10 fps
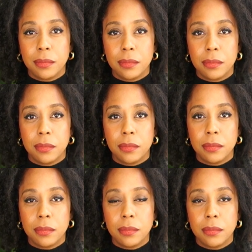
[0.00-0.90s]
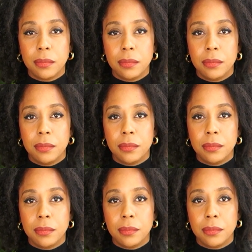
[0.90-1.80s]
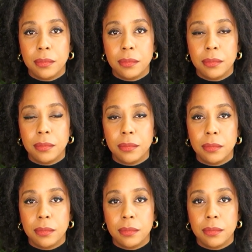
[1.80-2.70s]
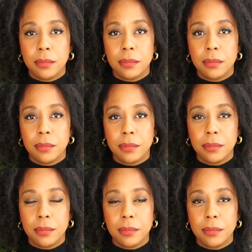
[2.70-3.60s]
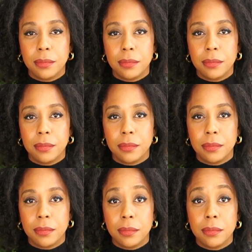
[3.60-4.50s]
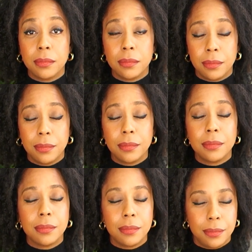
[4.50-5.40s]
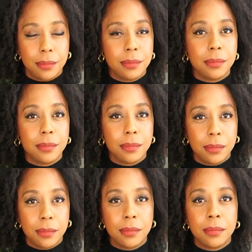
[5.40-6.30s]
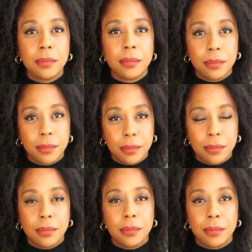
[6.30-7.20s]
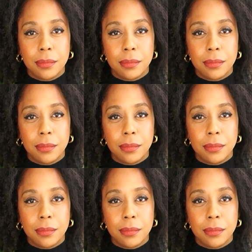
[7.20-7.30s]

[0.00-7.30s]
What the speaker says: No words are spoken by the person on screen.